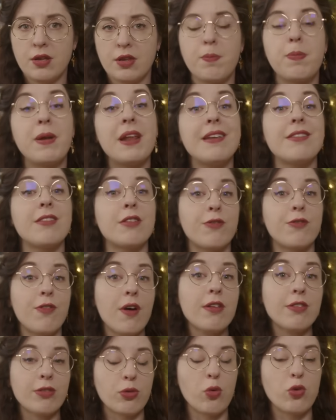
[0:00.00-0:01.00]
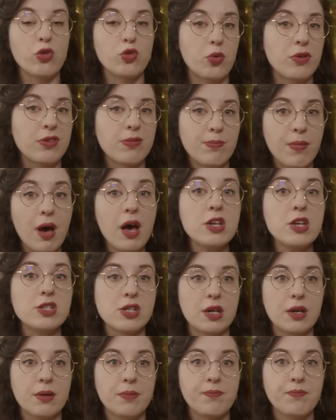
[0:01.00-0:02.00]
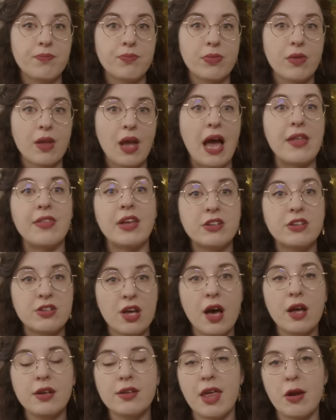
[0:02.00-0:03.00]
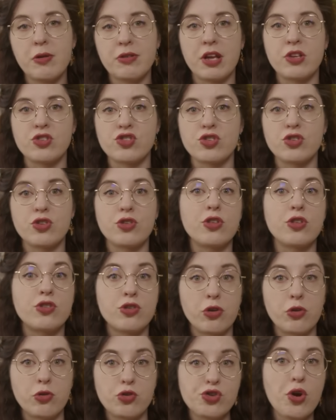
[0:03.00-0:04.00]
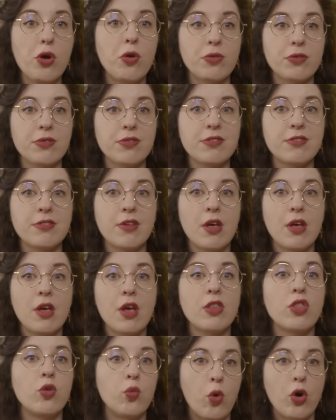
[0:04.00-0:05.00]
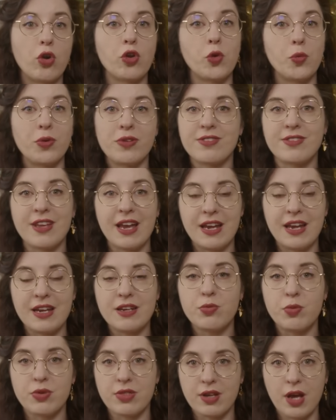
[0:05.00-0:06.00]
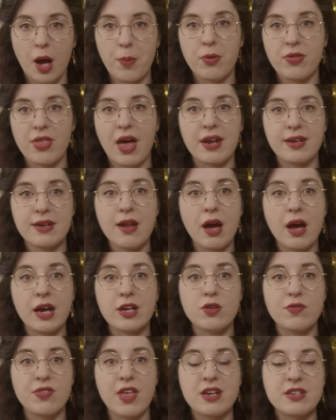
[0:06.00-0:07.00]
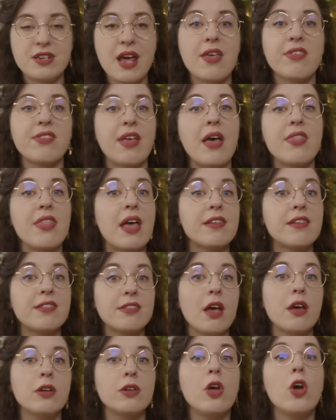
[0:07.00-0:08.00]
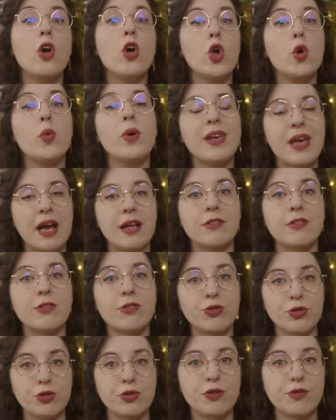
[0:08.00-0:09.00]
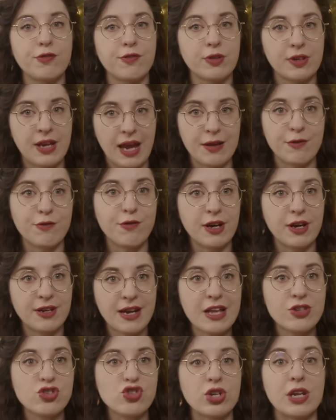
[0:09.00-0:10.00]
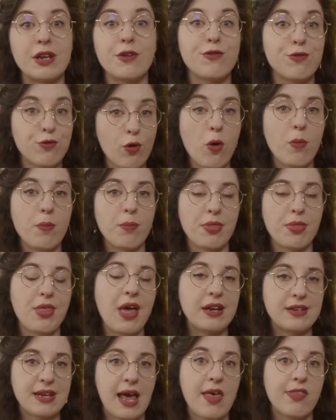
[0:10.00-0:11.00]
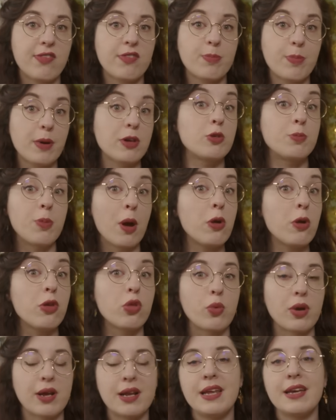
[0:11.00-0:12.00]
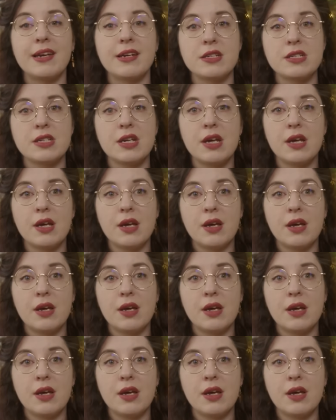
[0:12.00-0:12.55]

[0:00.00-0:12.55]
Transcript: The police's first thought was murder, and they turned their attention to the two Johns the one who had stayed with the couple that night of their deaths, and their son, who again stood to gain financially from their deaths, but both were cleared.